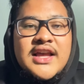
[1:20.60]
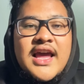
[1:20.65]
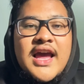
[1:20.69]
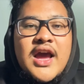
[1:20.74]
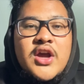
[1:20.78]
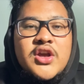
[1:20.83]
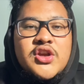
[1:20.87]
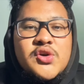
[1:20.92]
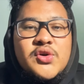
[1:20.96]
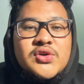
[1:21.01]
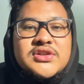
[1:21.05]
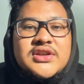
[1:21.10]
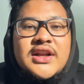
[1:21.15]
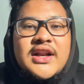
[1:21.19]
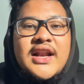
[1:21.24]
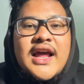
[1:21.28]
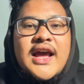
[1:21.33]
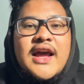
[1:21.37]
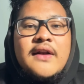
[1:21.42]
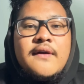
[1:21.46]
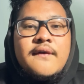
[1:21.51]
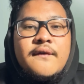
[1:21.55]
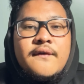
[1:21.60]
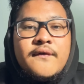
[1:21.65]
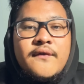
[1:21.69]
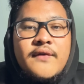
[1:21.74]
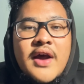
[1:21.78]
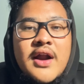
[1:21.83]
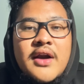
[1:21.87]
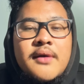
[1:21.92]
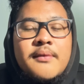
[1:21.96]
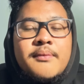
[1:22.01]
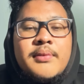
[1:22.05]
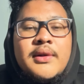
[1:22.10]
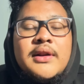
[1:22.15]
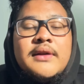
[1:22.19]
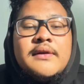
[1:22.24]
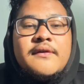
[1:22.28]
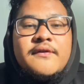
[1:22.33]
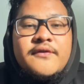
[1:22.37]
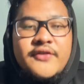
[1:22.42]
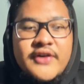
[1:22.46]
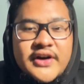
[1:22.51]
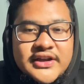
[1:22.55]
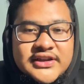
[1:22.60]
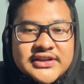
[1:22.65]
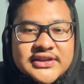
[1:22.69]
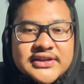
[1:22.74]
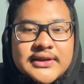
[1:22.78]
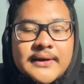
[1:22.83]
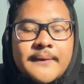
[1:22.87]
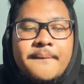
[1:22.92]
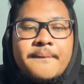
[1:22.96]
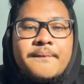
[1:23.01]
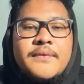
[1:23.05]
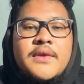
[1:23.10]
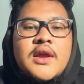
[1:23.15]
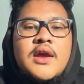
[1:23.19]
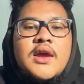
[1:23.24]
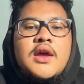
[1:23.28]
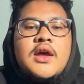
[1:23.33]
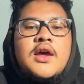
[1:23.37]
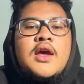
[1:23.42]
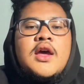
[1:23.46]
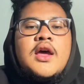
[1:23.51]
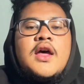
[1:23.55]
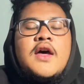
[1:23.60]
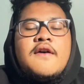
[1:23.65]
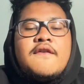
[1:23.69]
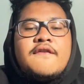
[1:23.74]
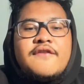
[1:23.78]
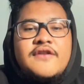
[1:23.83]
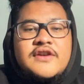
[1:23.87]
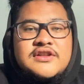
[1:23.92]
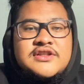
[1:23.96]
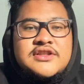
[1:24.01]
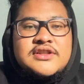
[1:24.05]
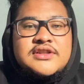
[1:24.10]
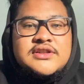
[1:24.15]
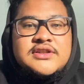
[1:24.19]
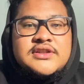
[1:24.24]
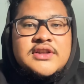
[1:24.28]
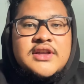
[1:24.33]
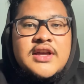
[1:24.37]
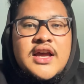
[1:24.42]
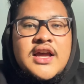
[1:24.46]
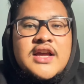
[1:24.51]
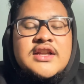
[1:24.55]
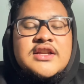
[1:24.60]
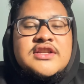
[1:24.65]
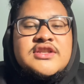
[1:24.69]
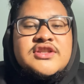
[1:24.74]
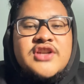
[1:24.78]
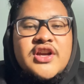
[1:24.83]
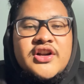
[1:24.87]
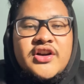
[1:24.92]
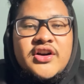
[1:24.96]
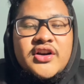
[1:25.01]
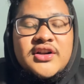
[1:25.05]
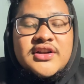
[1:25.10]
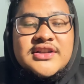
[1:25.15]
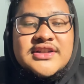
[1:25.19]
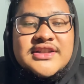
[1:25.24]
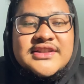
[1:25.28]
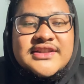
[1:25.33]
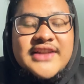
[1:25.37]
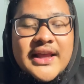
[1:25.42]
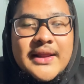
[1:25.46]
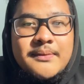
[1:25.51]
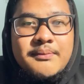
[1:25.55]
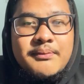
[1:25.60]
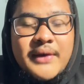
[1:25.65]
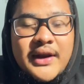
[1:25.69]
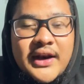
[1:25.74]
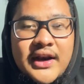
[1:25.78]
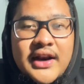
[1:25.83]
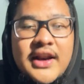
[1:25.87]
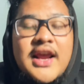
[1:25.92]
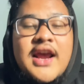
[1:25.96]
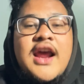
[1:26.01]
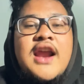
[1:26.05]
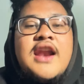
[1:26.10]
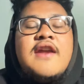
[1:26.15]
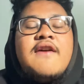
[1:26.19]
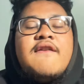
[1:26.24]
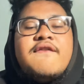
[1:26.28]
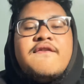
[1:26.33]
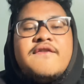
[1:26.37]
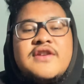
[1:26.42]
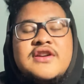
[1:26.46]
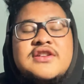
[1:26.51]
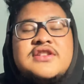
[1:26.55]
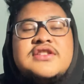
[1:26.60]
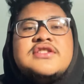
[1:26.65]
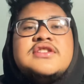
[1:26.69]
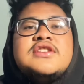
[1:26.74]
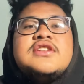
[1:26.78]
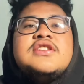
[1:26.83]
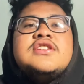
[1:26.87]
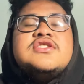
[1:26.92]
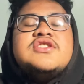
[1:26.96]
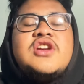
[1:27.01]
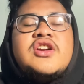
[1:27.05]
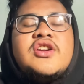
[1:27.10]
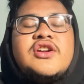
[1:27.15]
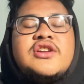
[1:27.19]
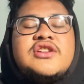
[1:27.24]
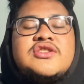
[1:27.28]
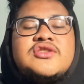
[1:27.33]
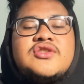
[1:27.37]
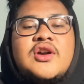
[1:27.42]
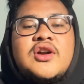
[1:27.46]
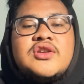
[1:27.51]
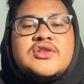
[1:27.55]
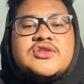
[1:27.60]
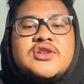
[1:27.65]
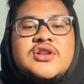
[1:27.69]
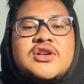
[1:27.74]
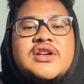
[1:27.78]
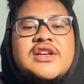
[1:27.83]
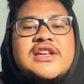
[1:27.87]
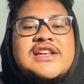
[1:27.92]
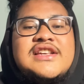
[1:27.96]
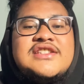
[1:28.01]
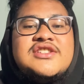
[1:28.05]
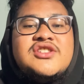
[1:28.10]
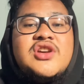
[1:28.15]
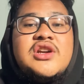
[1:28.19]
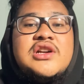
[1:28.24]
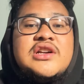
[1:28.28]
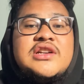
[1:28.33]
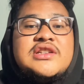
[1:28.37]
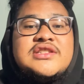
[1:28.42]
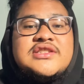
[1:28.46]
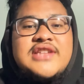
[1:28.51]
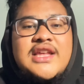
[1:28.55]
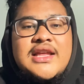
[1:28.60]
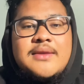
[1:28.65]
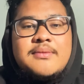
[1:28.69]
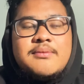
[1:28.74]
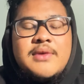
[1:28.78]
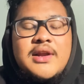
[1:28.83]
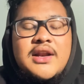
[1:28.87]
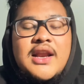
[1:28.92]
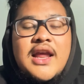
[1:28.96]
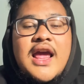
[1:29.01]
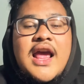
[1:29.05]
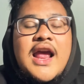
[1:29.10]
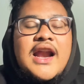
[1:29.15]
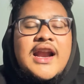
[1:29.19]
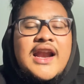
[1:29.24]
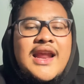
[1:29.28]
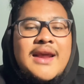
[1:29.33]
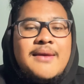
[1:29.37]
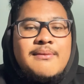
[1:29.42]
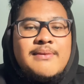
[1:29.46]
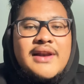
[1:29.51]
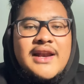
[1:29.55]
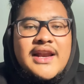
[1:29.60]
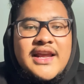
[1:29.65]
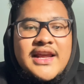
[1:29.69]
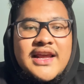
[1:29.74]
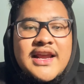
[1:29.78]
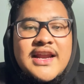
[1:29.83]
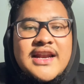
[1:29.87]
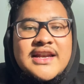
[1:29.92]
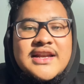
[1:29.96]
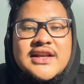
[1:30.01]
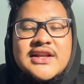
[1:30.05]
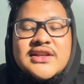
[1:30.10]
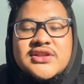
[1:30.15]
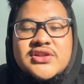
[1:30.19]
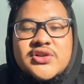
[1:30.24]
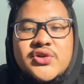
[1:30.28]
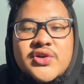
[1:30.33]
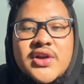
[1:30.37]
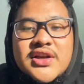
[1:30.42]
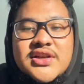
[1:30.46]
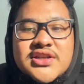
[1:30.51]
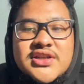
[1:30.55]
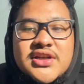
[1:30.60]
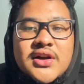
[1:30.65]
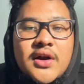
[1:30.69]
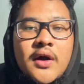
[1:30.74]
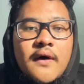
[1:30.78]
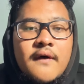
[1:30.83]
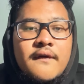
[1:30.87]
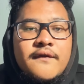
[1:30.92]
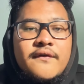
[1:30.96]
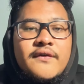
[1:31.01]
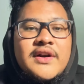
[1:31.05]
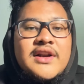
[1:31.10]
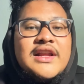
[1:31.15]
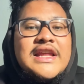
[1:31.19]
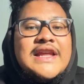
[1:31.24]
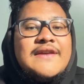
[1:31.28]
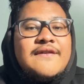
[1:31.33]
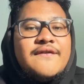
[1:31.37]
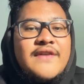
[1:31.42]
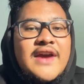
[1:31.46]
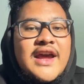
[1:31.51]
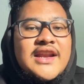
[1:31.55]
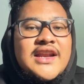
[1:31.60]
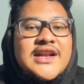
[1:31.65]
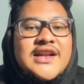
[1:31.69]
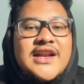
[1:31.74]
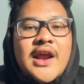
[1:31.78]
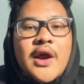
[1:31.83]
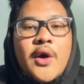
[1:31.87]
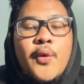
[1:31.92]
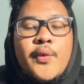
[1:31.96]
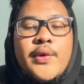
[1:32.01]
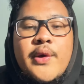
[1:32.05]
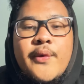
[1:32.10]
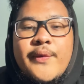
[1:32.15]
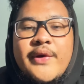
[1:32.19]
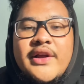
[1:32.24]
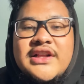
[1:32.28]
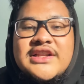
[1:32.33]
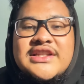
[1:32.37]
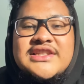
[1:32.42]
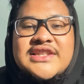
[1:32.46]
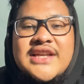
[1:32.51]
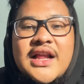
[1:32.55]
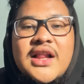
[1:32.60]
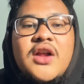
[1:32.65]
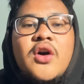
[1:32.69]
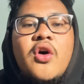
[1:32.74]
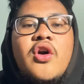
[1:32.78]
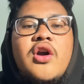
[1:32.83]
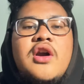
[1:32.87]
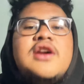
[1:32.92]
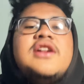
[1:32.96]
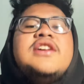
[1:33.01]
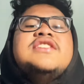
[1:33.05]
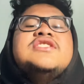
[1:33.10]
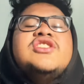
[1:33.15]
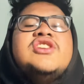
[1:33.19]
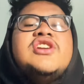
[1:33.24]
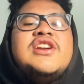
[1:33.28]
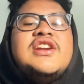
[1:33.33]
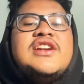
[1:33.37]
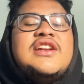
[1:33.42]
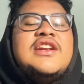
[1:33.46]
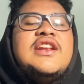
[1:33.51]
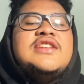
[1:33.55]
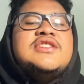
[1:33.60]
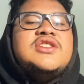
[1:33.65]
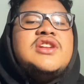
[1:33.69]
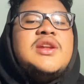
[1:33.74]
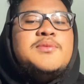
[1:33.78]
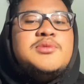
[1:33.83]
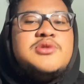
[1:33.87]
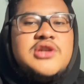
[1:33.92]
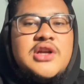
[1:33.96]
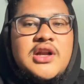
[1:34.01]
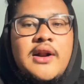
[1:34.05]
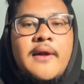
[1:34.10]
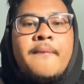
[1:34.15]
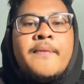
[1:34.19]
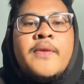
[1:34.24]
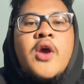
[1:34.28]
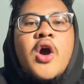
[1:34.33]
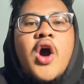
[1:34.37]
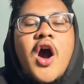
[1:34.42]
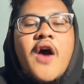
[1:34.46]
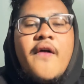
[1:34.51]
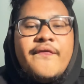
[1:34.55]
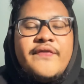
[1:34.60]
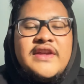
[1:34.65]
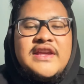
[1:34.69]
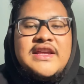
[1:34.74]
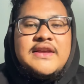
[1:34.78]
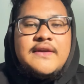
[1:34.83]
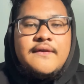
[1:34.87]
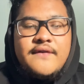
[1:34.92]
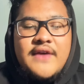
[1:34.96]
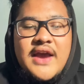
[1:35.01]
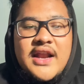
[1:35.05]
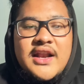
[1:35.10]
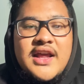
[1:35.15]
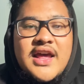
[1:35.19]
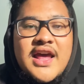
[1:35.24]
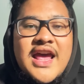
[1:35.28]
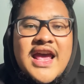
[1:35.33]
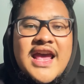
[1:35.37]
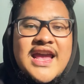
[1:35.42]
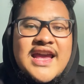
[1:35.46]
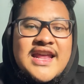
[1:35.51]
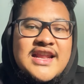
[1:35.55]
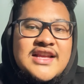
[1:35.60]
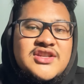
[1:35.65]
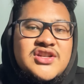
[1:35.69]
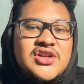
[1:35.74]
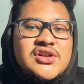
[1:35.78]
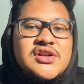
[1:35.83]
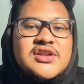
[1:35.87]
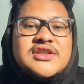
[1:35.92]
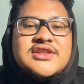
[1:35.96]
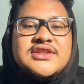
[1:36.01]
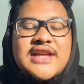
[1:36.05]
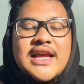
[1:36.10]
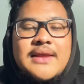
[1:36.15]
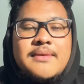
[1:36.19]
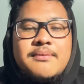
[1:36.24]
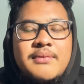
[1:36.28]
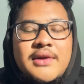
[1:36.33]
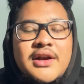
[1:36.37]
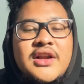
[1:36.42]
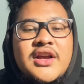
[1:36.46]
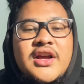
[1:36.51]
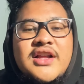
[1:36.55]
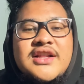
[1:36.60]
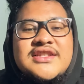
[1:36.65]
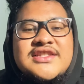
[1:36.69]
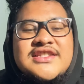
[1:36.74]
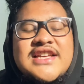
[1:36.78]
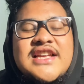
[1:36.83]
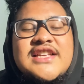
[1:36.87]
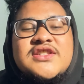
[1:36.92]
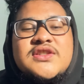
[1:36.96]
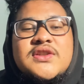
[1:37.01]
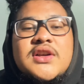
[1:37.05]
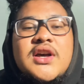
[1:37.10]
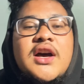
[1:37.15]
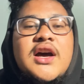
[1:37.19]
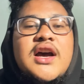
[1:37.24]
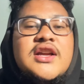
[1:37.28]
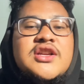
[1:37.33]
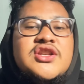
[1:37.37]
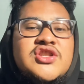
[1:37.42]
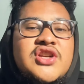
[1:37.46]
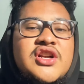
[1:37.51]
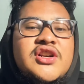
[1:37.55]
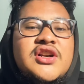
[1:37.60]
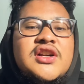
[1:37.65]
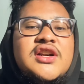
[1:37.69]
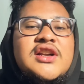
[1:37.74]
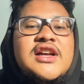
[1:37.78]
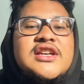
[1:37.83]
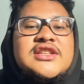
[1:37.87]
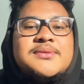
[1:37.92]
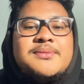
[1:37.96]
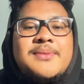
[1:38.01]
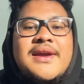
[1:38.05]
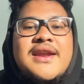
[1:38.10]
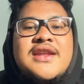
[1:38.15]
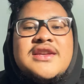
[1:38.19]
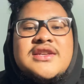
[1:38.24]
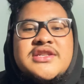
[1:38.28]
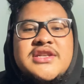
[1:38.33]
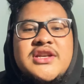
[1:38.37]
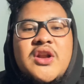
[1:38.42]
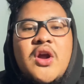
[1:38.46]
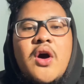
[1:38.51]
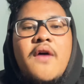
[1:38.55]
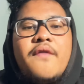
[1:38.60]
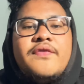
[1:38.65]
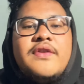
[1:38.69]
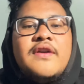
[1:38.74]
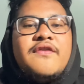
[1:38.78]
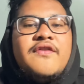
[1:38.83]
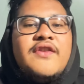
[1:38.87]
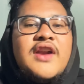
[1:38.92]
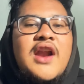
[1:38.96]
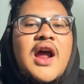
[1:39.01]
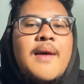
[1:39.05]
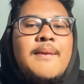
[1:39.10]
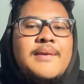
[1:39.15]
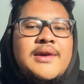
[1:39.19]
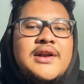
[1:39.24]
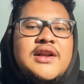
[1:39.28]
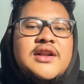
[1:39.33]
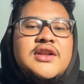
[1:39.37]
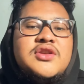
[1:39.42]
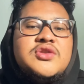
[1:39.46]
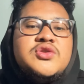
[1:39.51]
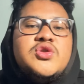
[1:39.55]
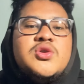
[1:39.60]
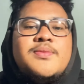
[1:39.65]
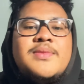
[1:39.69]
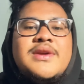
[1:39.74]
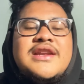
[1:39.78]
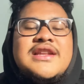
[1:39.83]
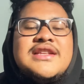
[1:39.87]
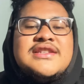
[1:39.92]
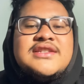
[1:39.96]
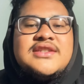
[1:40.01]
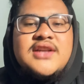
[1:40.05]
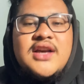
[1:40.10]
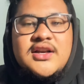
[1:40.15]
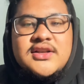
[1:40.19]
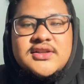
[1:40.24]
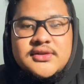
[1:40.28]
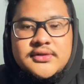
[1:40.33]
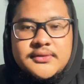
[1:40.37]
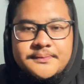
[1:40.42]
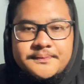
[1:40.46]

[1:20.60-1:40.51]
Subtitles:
use an adverbial phrase. First, general statement. The first general structure is general statement, namely the introduction of an event that we will tell or a general description of the event. In a general statement contains a general explanation of the phenomenon to be discussed.